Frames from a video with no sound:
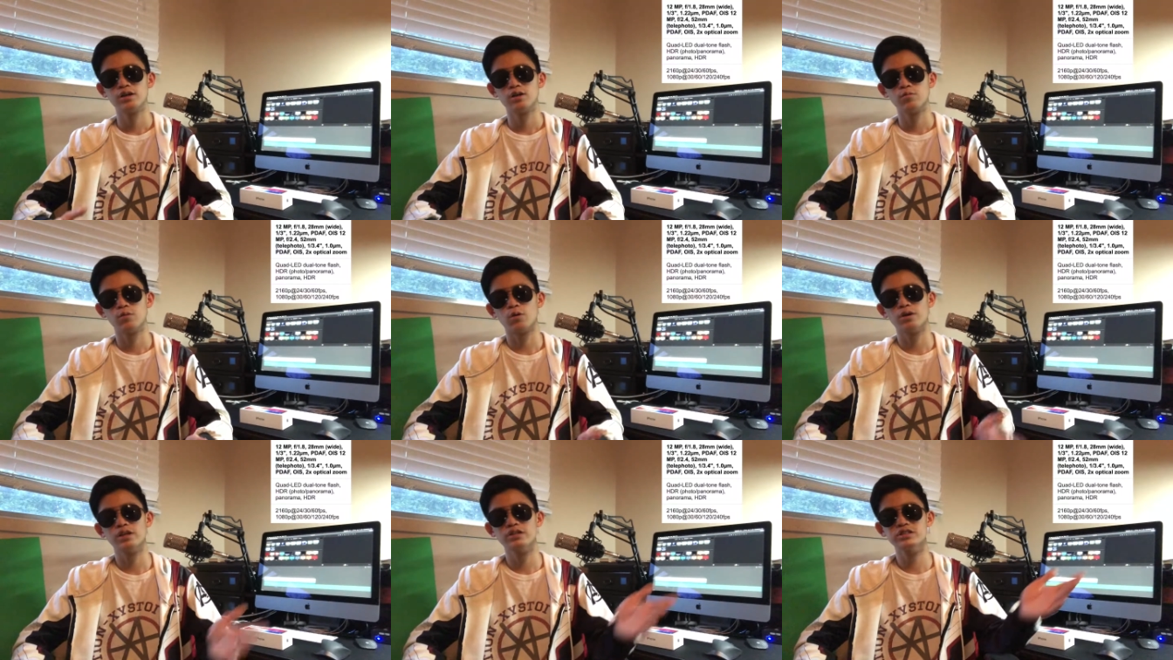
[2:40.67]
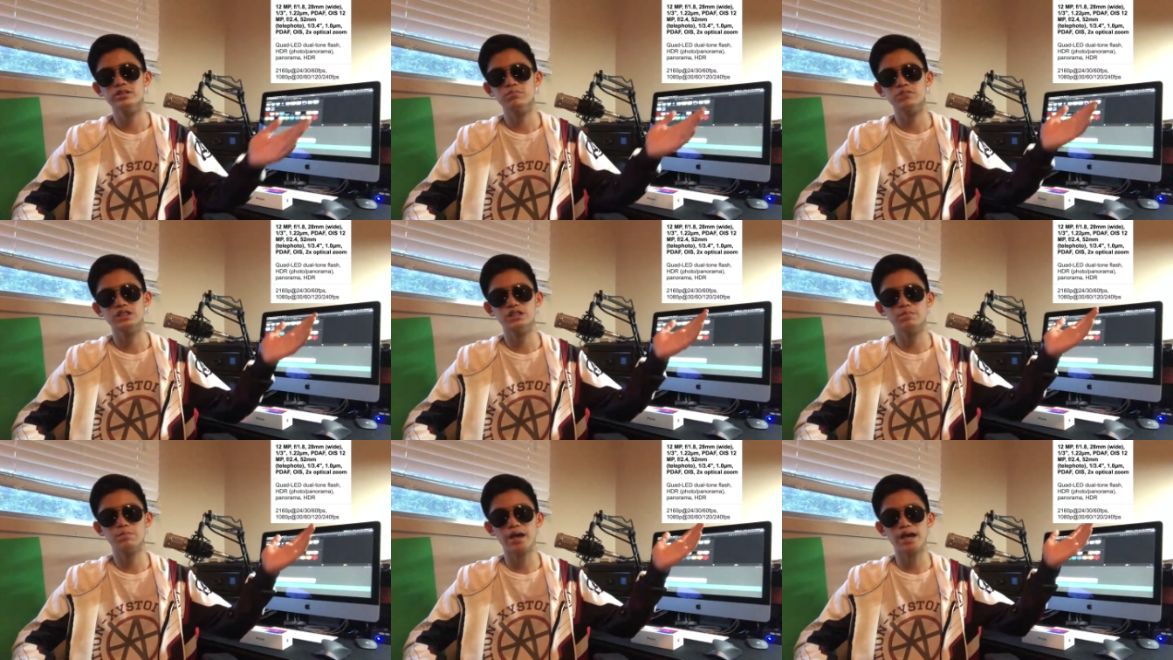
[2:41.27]
Well, here's some
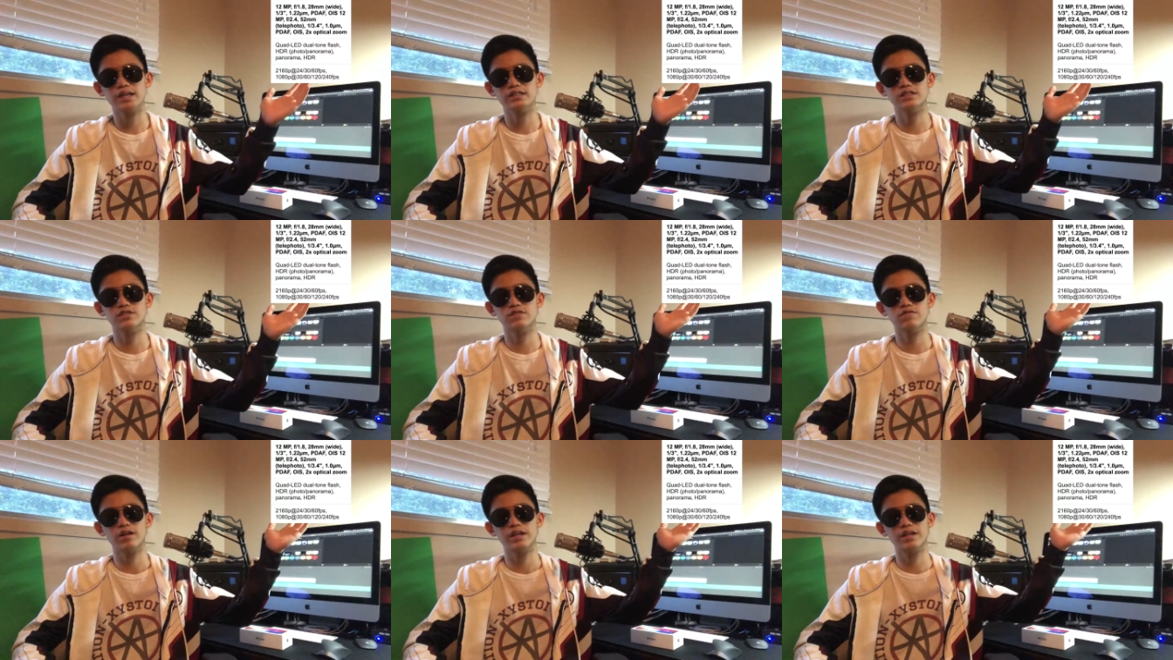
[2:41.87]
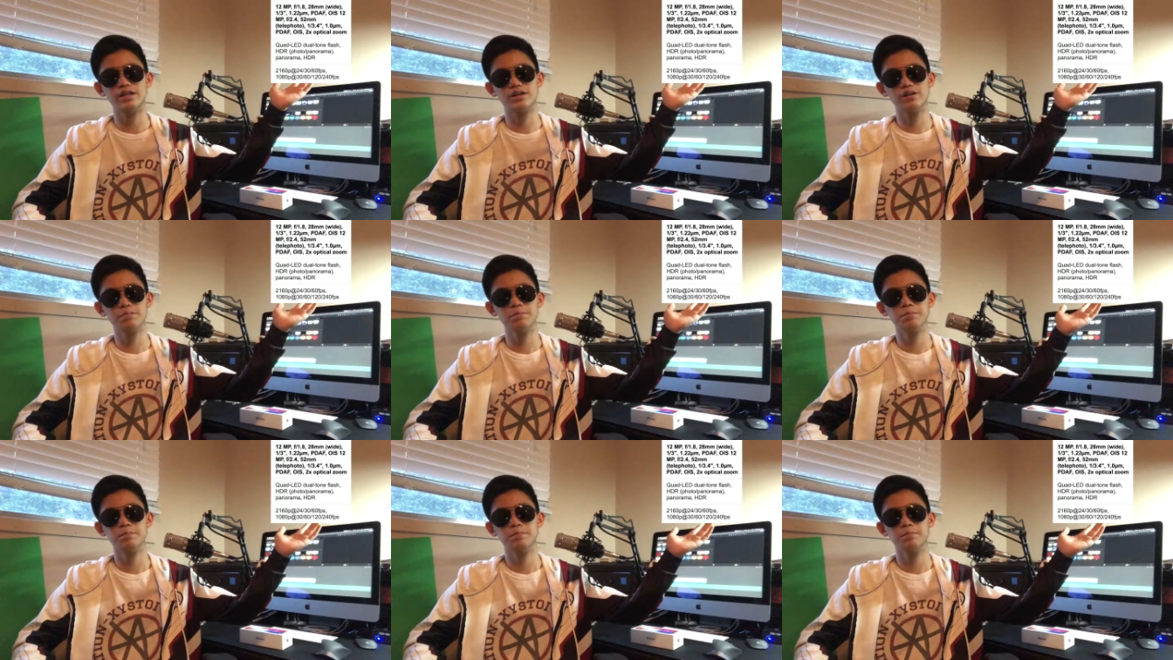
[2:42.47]
specs right here.